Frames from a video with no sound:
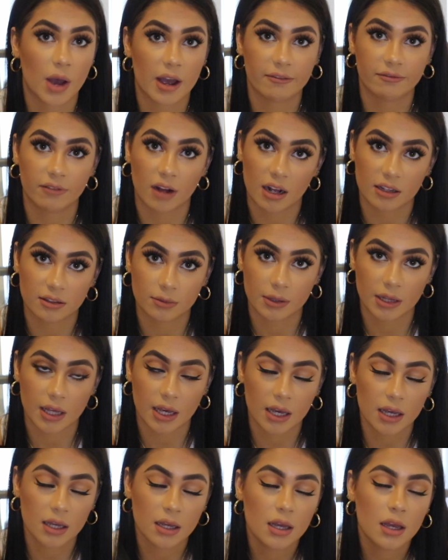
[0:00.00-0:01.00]
quite fast with
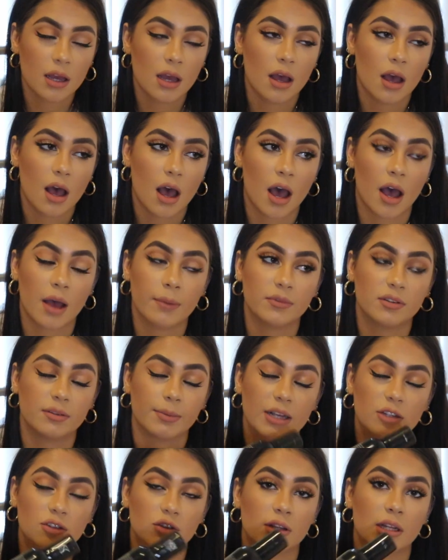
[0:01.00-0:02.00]
it to
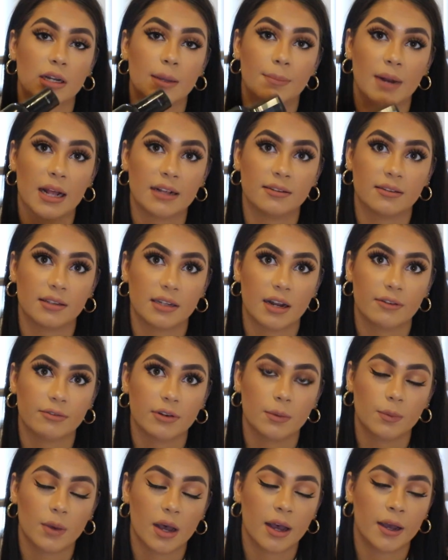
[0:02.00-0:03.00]
make sure that it blends in
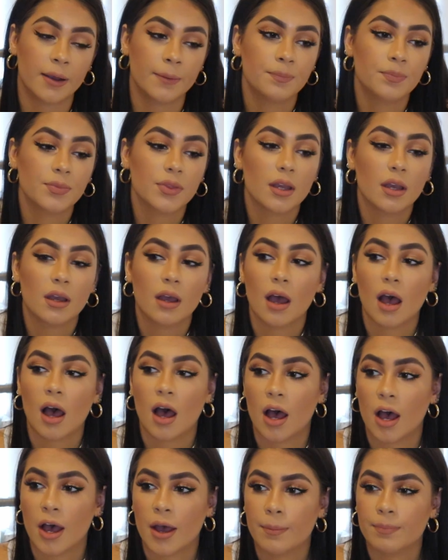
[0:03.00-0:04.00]
everywhere. You
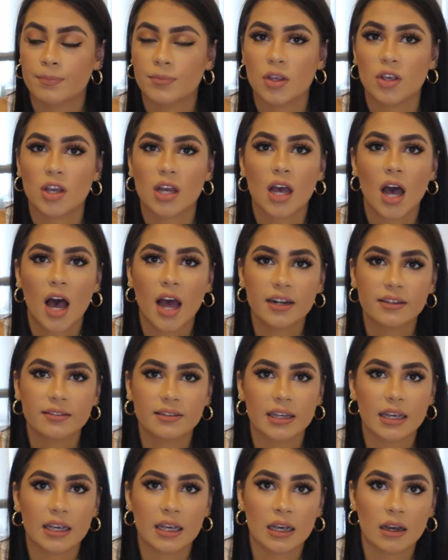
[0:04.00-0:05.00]
can kind of
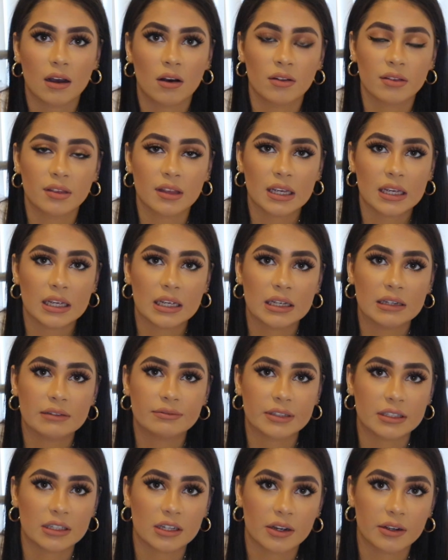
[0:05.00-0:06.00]
see on the
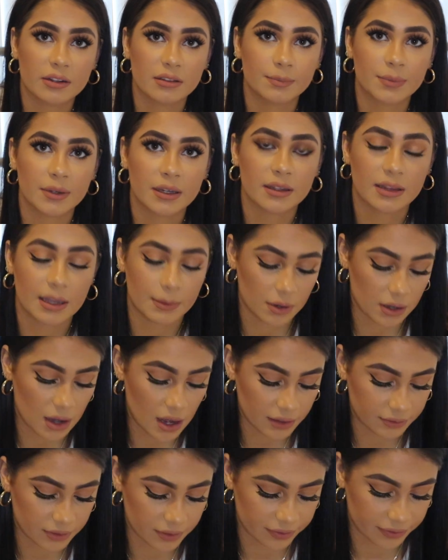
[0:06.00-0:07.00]
videos, but they were
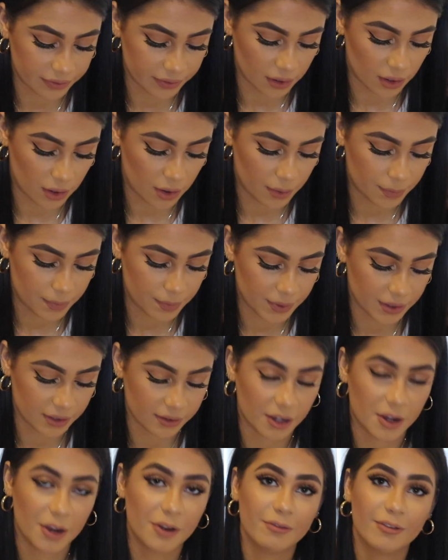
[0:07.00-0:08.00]
kind of a flop
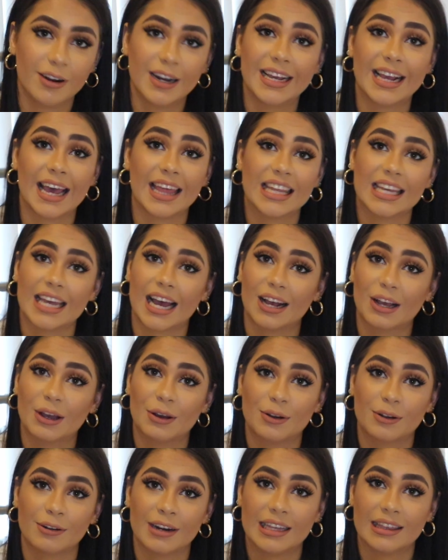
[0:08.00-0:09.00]
because I couldn't really get the
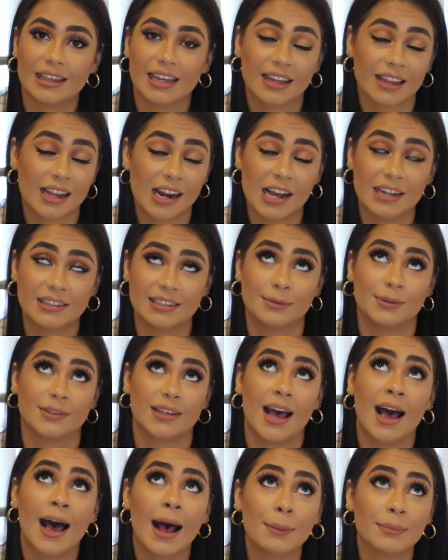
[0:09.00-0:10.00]
angle or anything. The lighting was
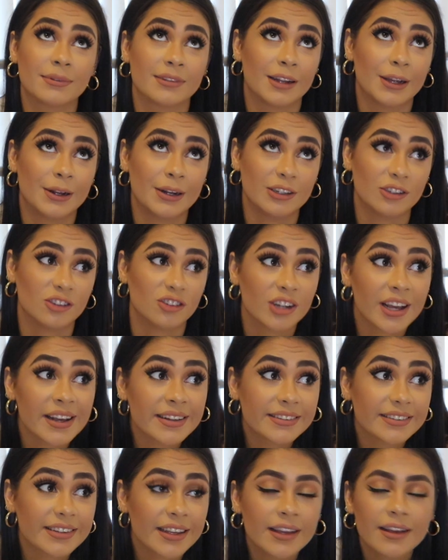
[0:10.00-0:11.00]
absolutely
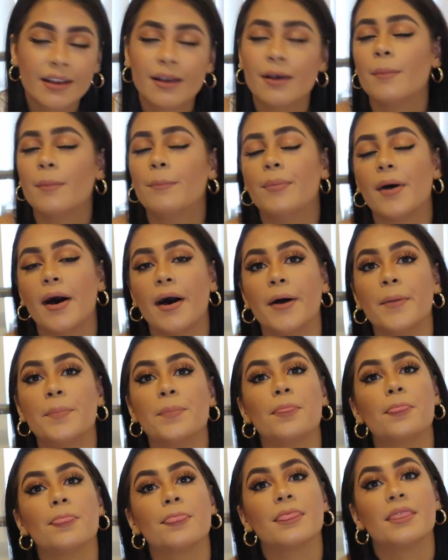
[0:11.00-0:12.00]
shit.
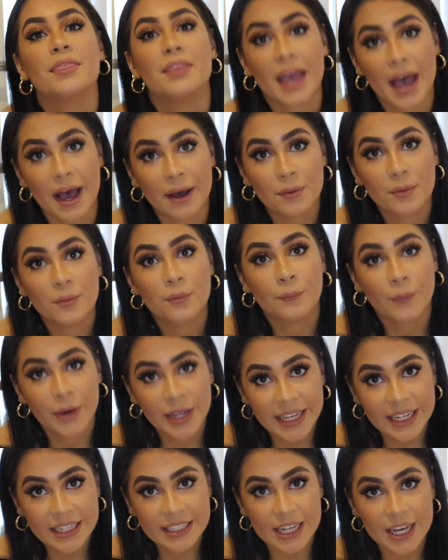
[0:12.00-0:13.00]
But yeah,
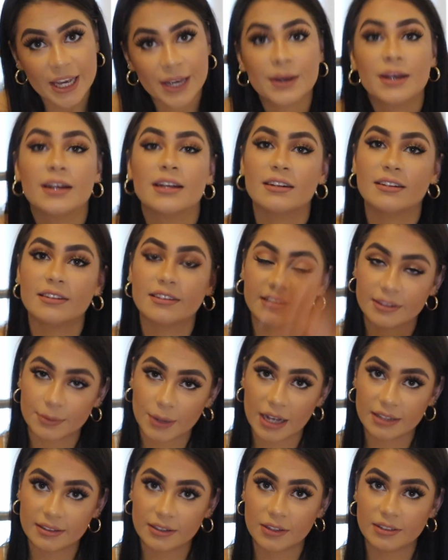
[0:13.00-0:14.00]
what you're going to do,
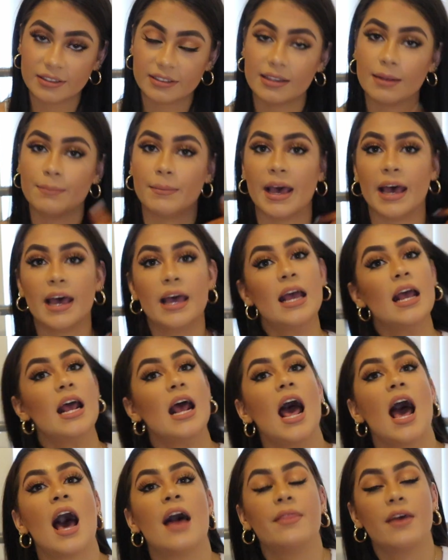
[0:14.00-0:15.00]
squirt it onto the mitt,
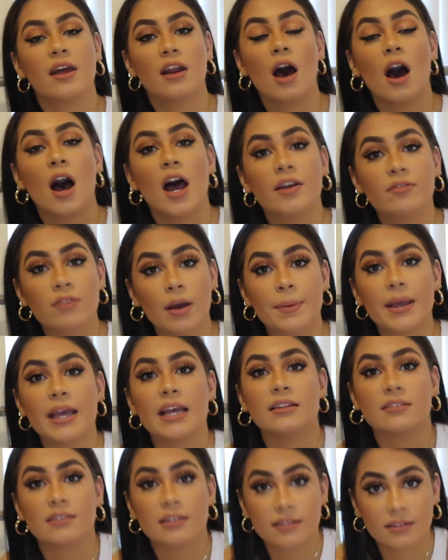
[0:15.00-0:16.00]
and then I rub it into